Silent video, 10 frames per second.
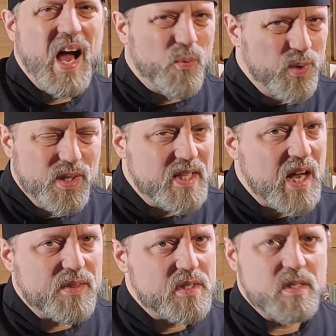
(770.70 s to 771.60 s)
I really
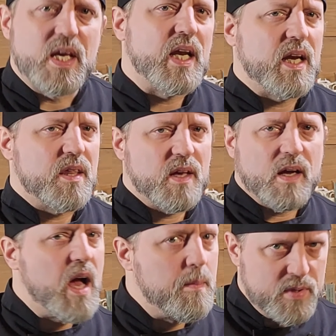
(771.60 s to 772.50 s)
doubt this is getting anything
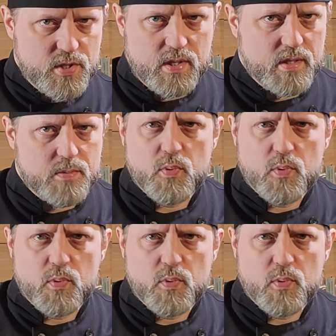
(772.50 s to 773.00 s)
accomplished at this